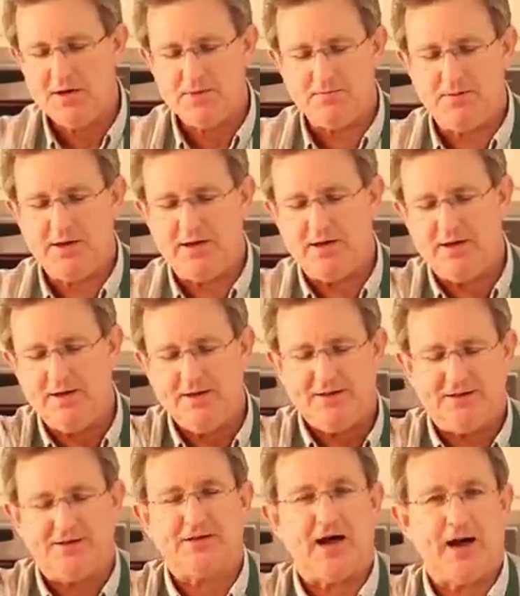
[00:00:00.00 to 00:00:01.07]
be,
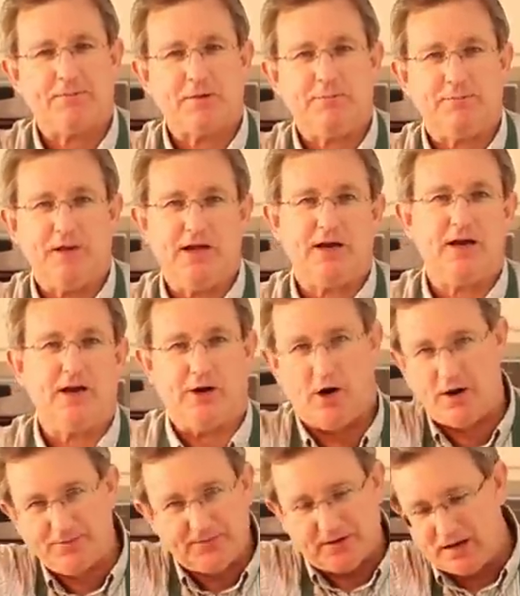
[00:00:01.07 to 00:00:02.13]
the top can be cut
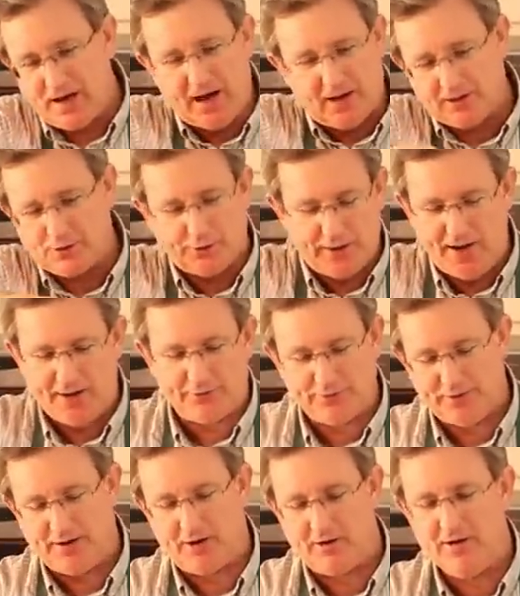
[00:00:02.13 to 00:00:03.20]
off and hollowed out
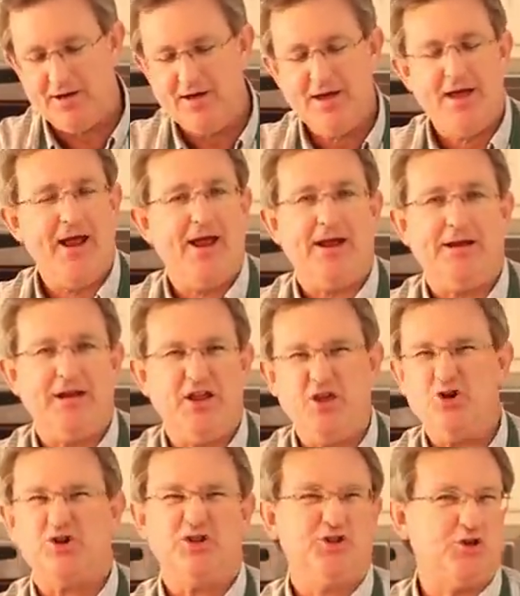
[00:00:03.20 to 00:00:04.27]
there and
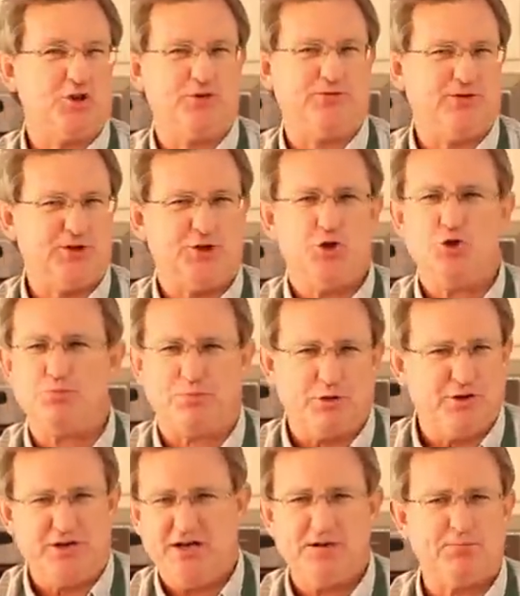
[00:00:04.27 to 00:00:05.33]
you could serve soup or
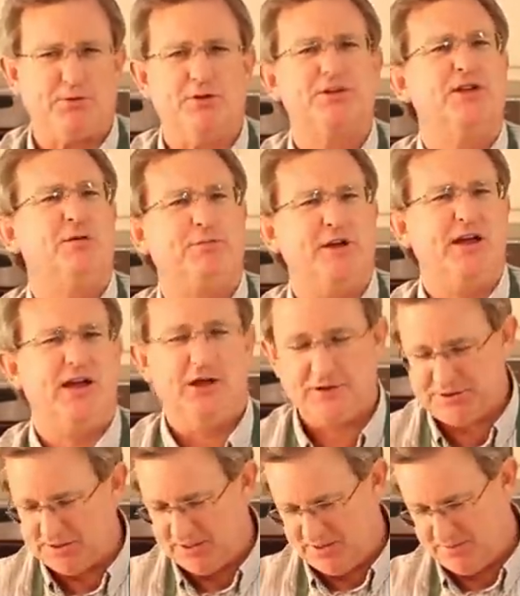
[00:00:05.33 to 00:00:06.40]
dip or something
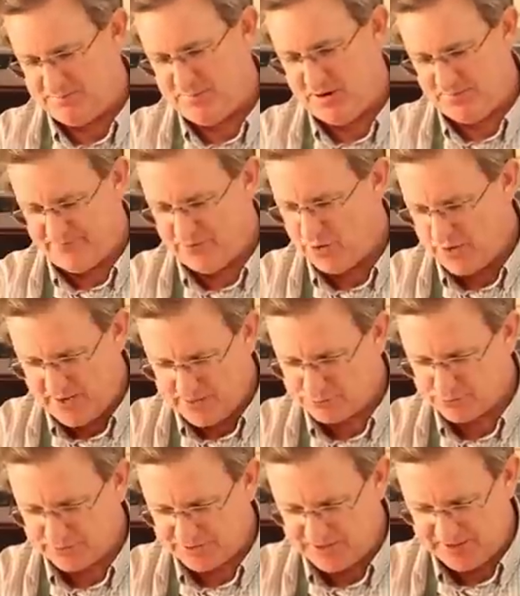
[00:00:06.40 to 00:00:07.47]
else in it. Be very
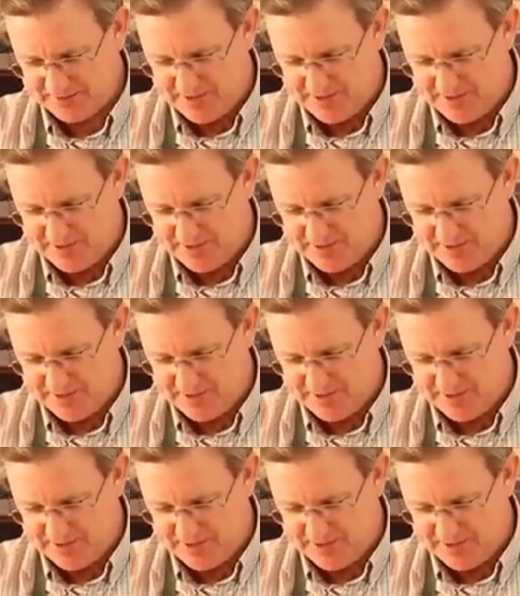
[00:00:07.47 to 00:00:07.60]
interesting